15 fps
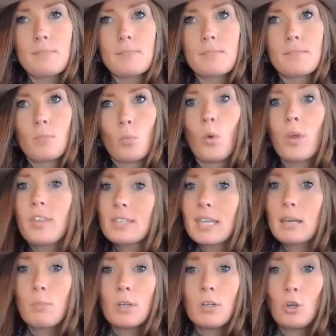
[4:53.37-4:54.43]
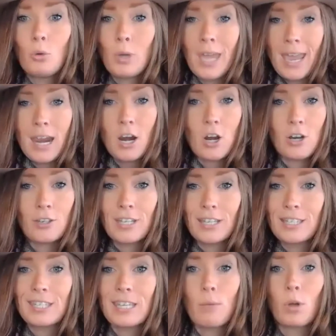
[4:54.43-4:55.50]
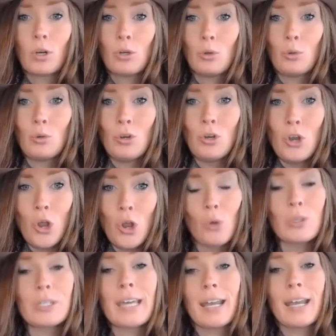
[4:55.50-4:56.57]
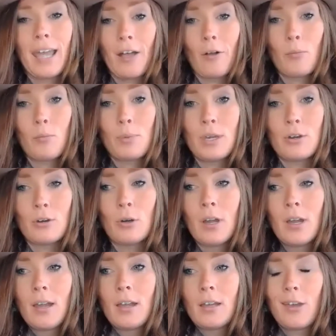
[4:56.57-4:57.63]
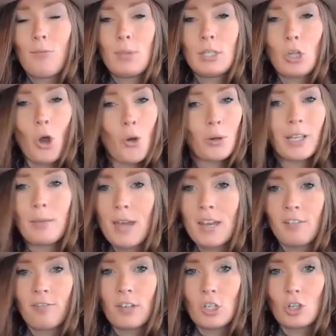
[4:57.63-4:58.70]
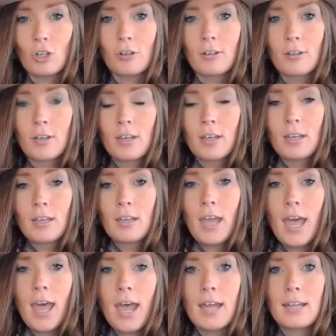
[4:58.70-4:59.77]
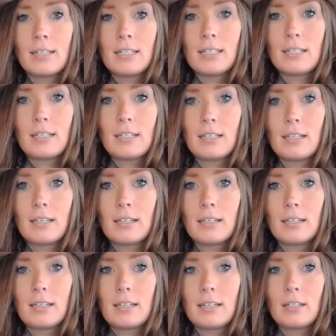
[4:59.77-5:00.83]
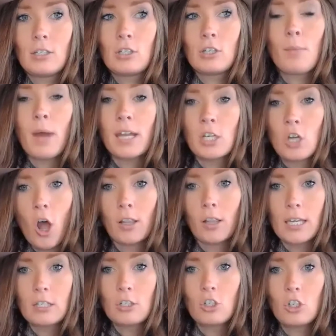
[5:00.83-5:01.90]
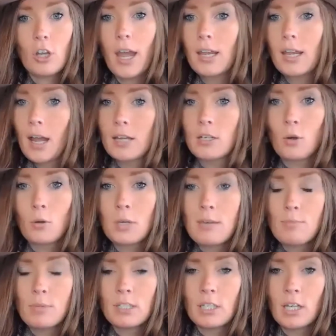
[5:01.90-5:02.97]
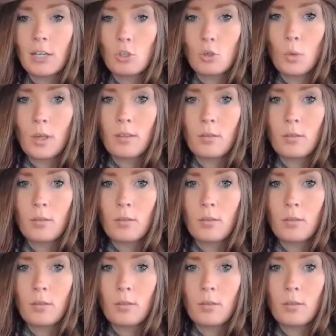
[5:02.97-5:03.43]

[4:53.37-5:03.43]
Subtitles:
with someone who cares and someone who knows how to help you can be totally beneficial. And to my knowledge, I don't keep in touch with